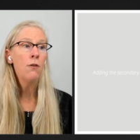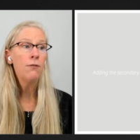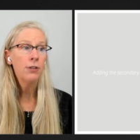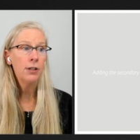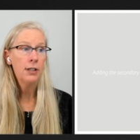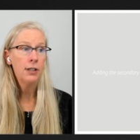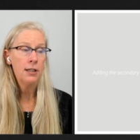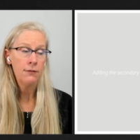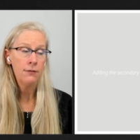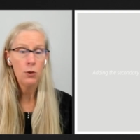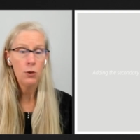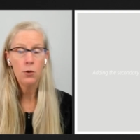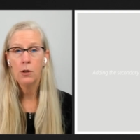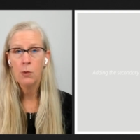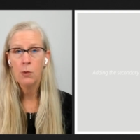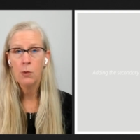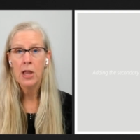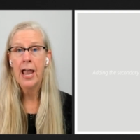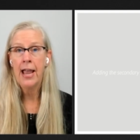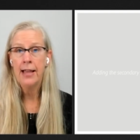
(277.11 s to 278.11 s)
hopefully the
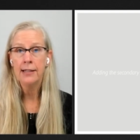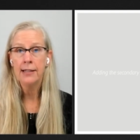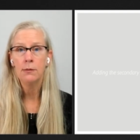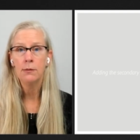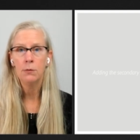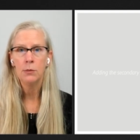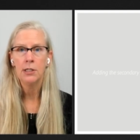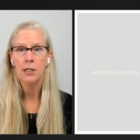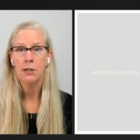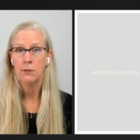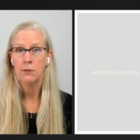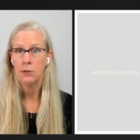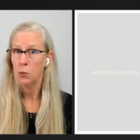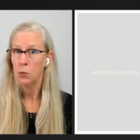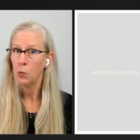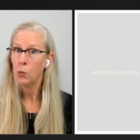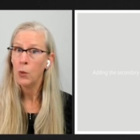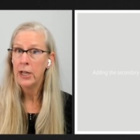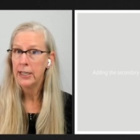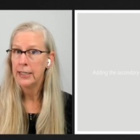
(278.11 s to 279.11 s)
viewer will ask themselves,
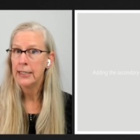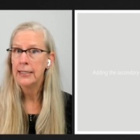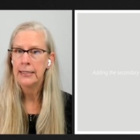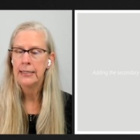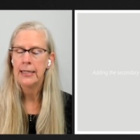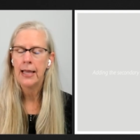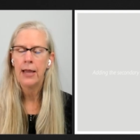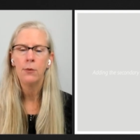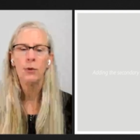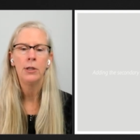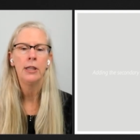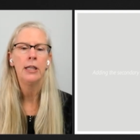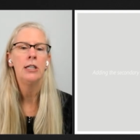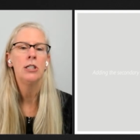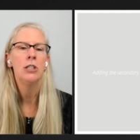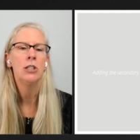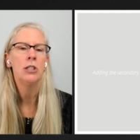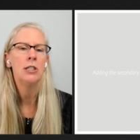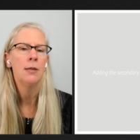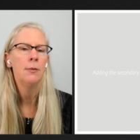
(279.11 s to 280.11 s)
you know, what is that
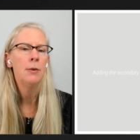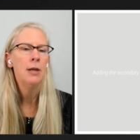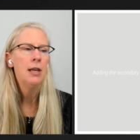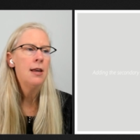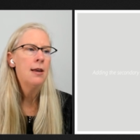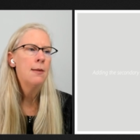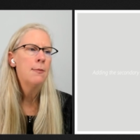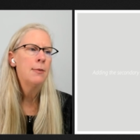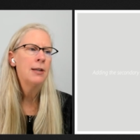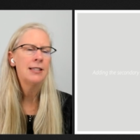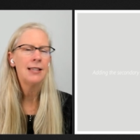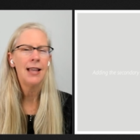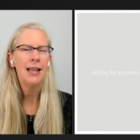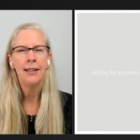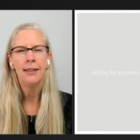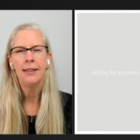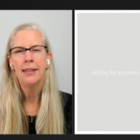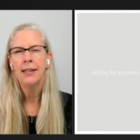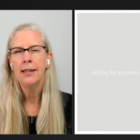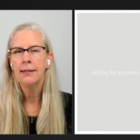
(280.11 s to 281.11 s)
relationship? Because
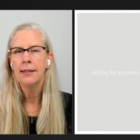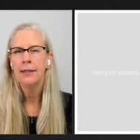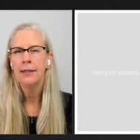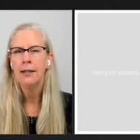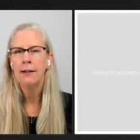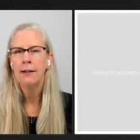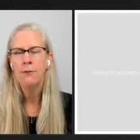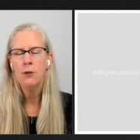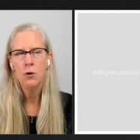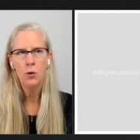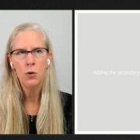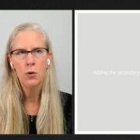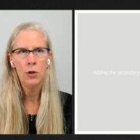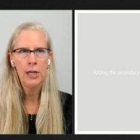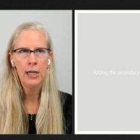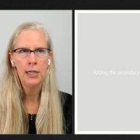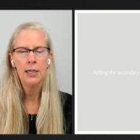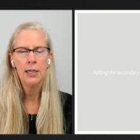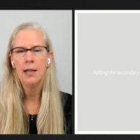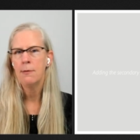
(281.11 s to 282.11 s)
I think that if you
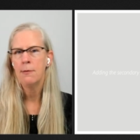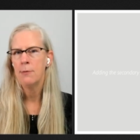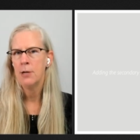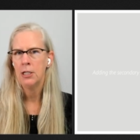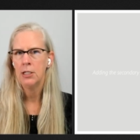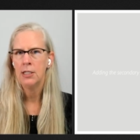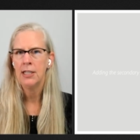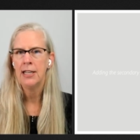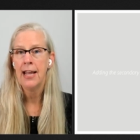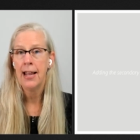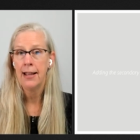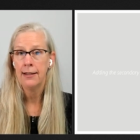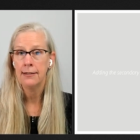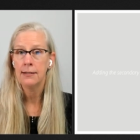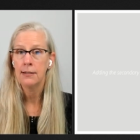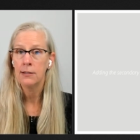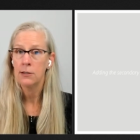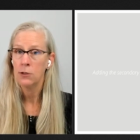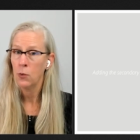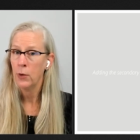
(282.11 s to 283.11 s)
create an image that
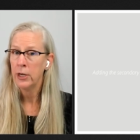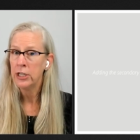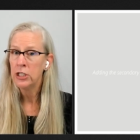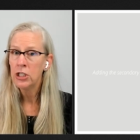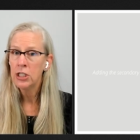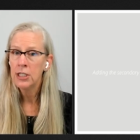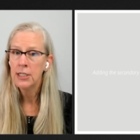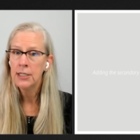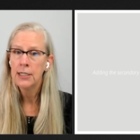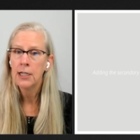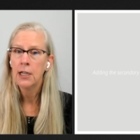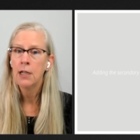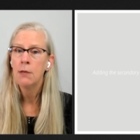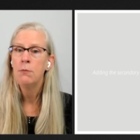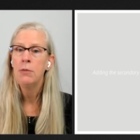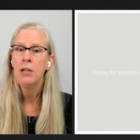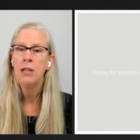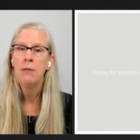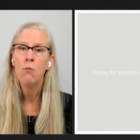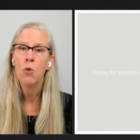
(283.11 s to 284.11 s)
asks questions, it
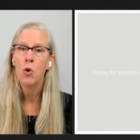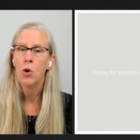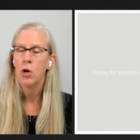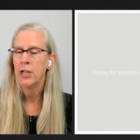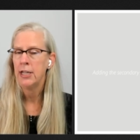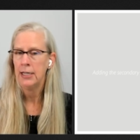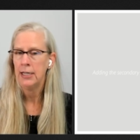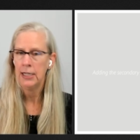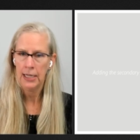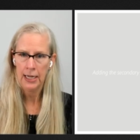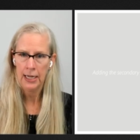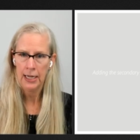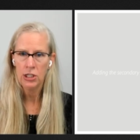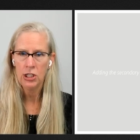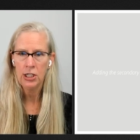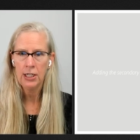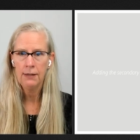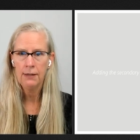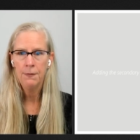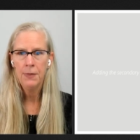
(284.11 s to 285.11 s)
can be more
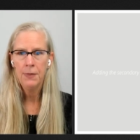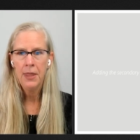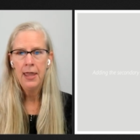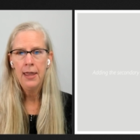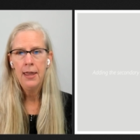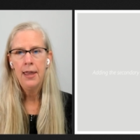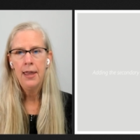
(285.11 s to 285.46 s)
engaging.